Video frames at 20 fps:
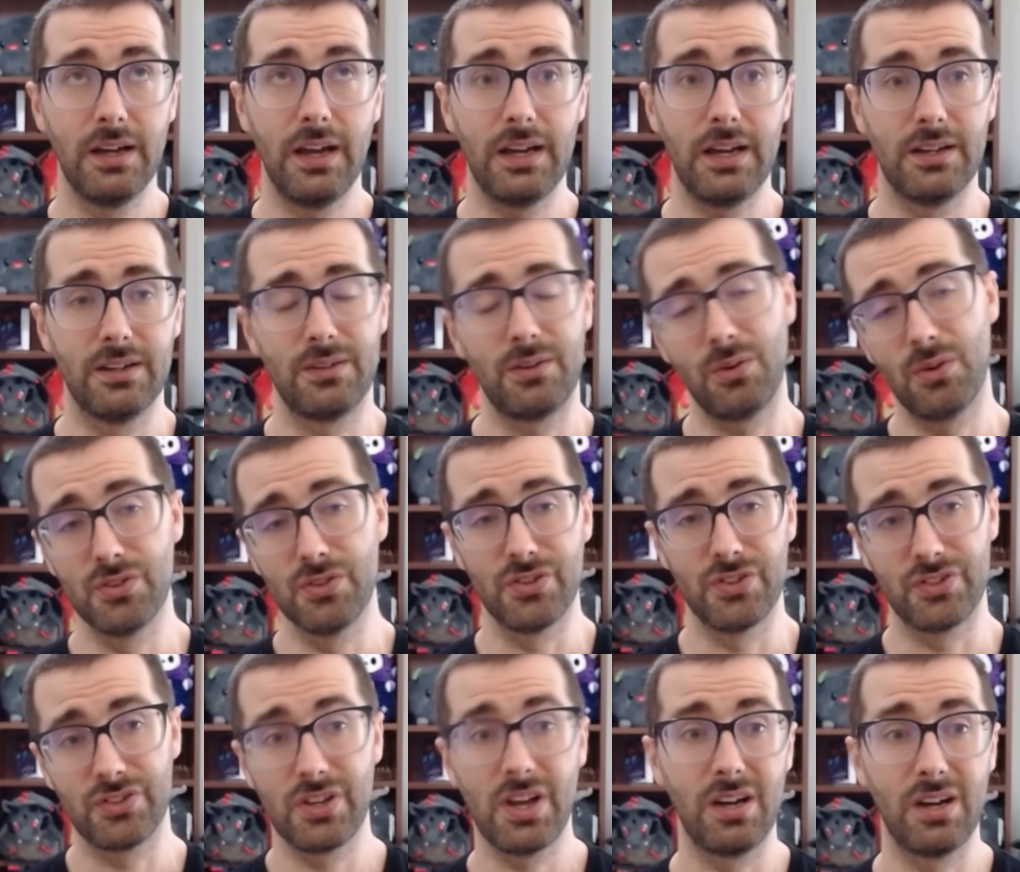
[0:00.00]
and Urza
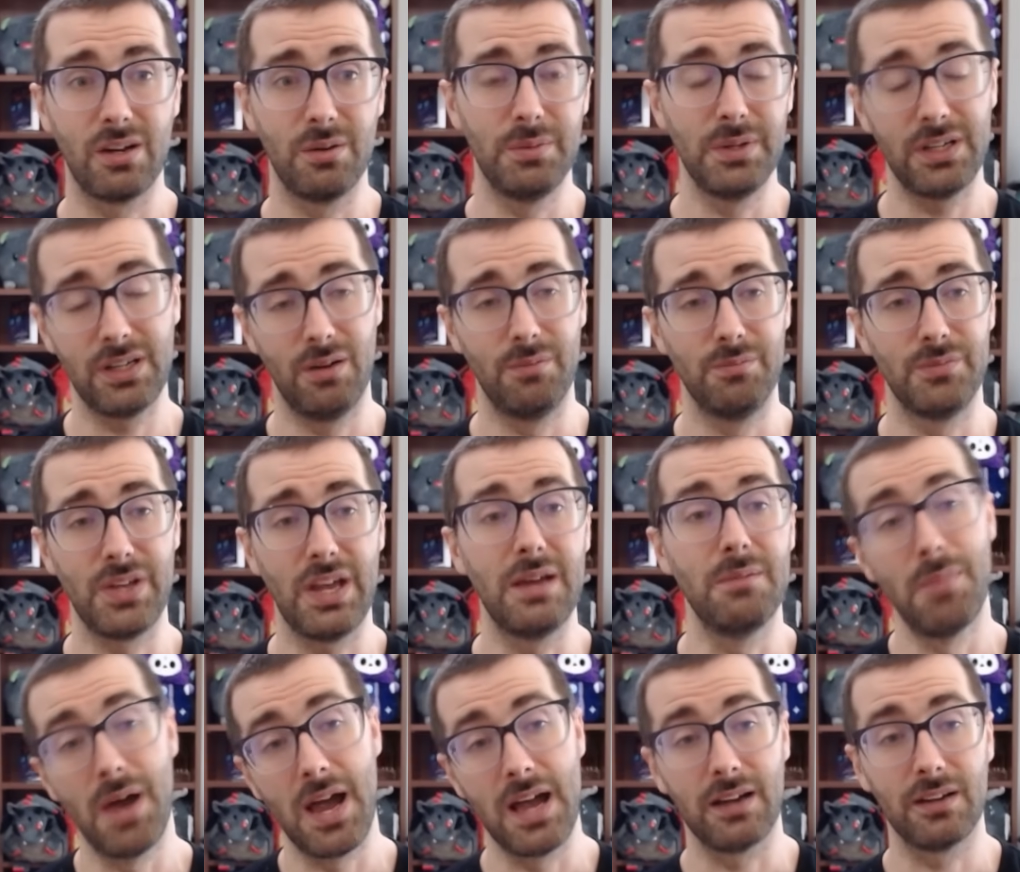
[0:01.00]
Saga becomes a
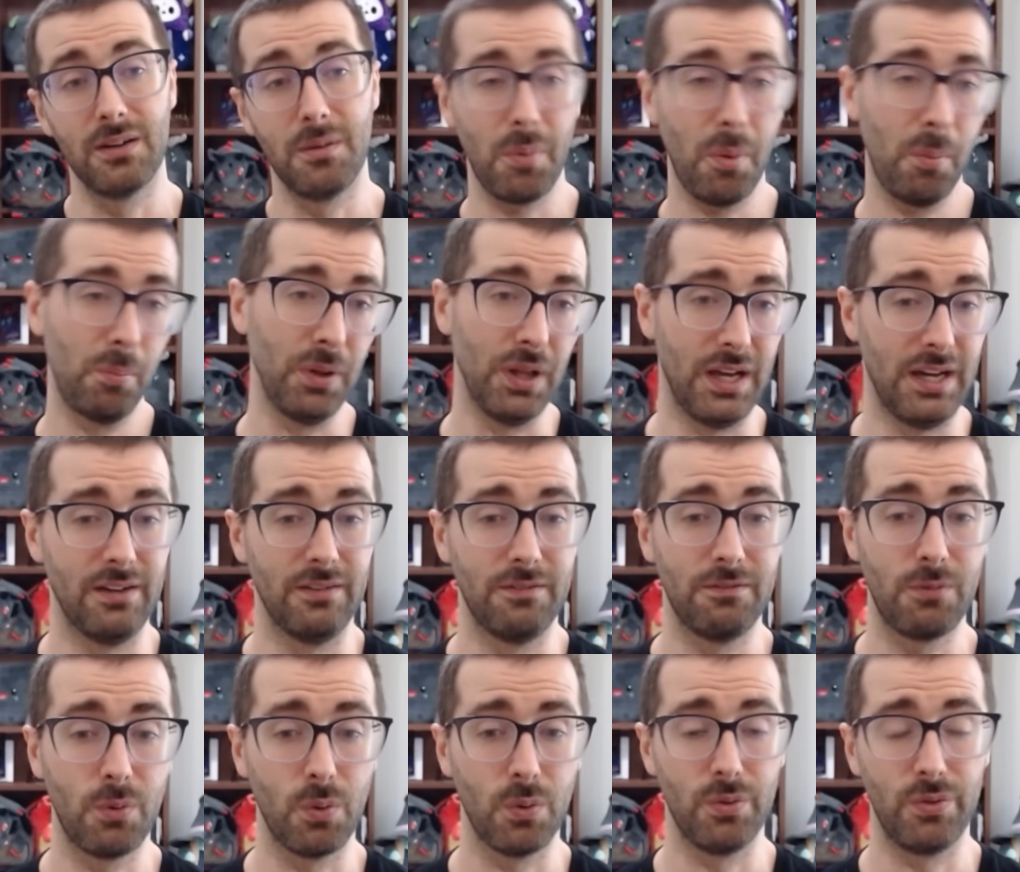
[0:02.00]
backup plan
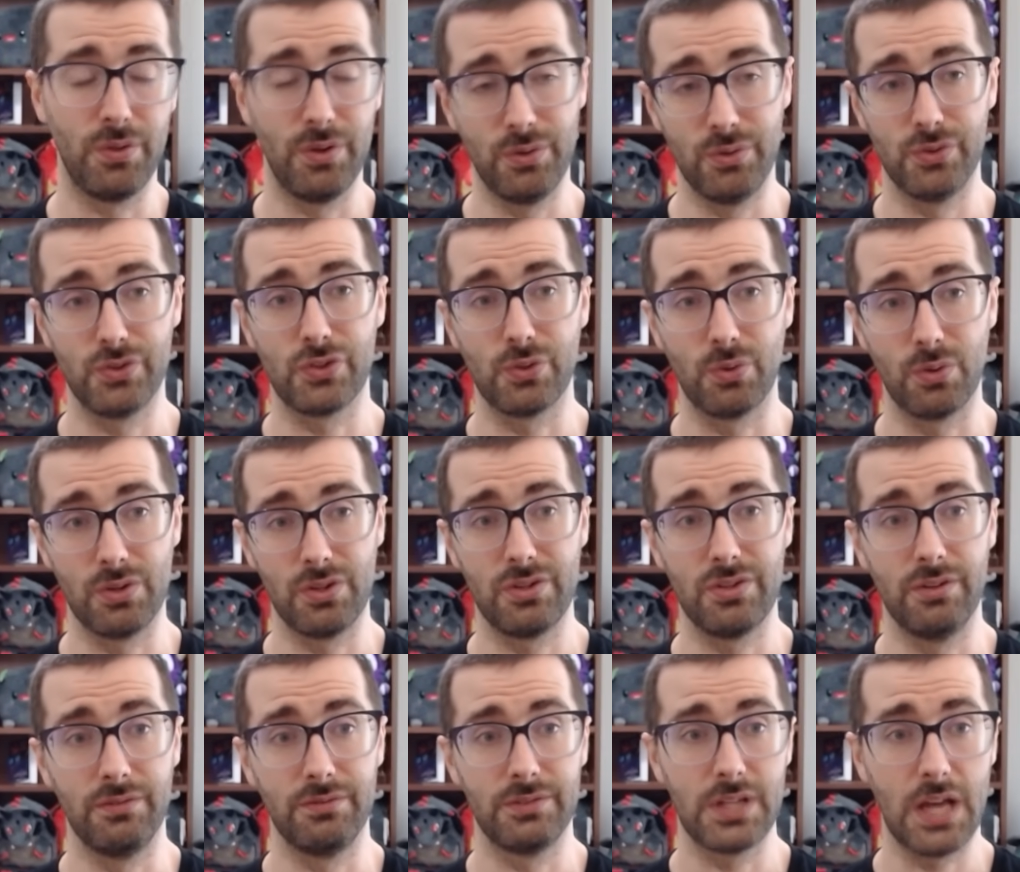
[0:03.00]
for those sorts
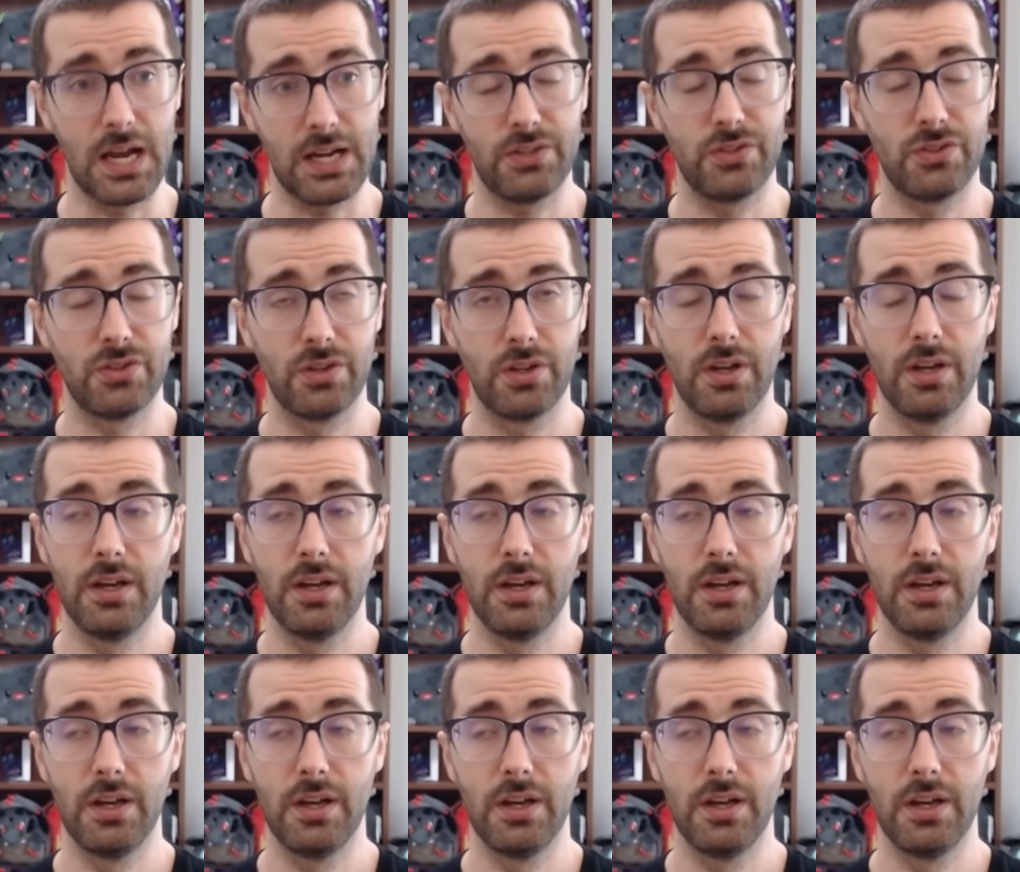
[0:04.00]
of decks.